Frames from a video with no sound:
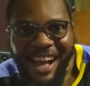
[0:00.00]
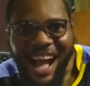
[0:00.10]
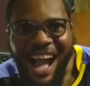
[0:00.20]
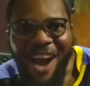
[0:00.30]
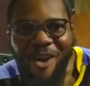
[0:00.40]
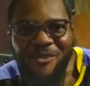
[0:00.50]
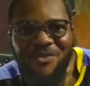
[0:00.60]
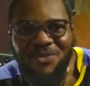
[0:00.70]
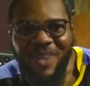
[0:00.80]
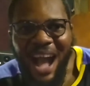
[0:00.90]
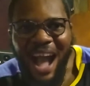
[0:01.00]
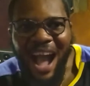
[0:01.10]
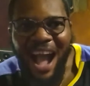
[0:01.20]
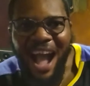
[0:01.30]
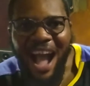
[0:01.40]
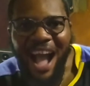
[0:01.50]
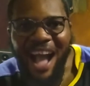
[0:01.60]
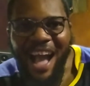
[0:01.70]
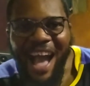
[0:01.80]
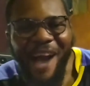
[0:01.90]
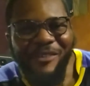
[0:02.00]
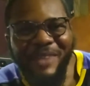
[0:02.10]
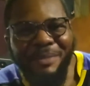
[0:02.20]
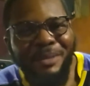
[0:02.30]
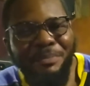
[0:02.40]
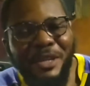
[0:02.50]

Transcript: Alpha, my